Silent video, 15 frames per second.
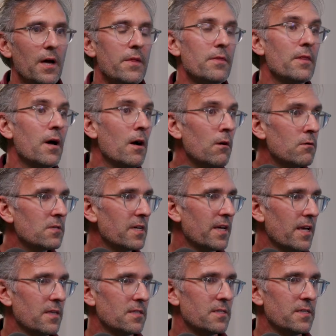and now they
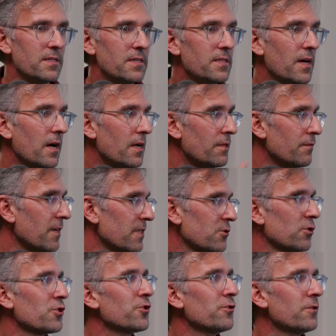can see their
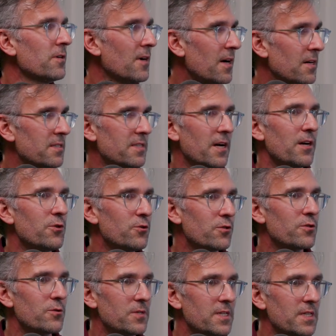infrastructure as they are
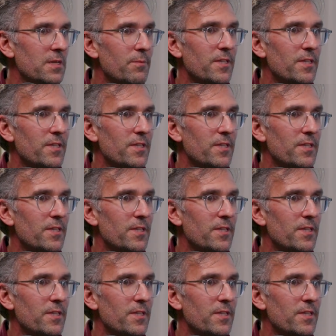used to see,